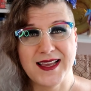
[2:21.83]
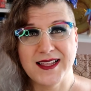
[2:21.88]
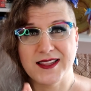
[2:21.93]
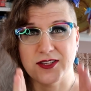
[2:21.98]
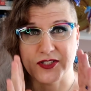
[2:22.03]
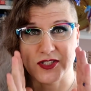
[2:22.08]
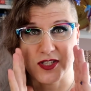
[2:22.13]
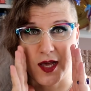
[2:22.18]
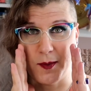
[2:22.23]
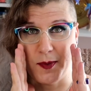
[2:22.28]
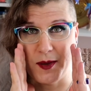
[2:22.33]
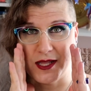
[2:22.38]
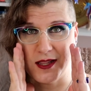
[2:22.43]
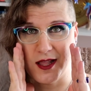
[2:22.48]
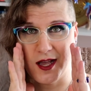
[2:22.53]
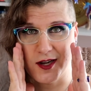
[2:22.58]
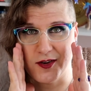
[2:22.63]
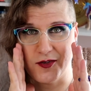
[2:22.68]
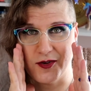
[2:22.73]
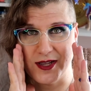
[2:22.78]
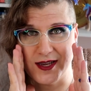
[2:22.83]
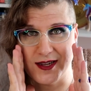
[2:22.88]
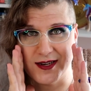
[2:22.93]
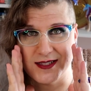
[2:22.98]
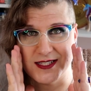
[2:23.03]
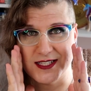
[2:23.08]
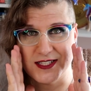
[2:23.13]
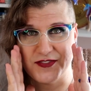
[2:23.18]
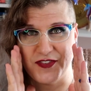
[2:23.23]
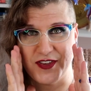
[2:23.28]
There's gonna be a lot going on in
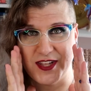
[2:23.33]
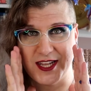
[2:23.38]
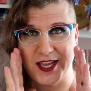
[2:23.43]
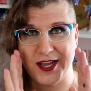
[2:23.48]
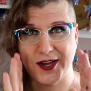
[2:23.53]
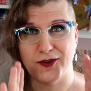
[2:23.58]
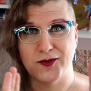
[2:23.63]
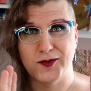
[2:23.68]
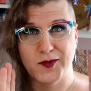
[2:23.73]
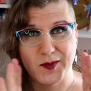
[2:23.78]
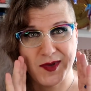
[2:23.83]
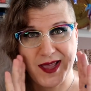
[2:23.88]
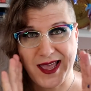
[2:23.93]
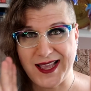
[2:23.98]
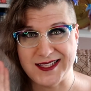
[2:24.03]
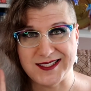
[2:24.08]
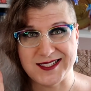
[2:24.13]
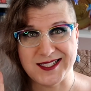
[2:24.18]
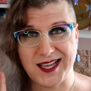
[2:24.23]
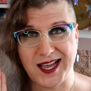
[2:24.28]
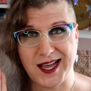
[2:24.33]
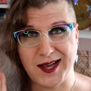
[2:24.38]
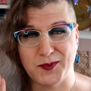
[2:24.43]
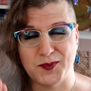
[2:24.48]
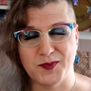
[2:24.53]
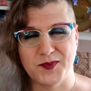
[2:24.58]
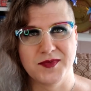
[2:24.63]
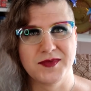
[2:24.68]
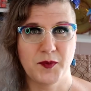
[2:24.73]
this video. Heads up.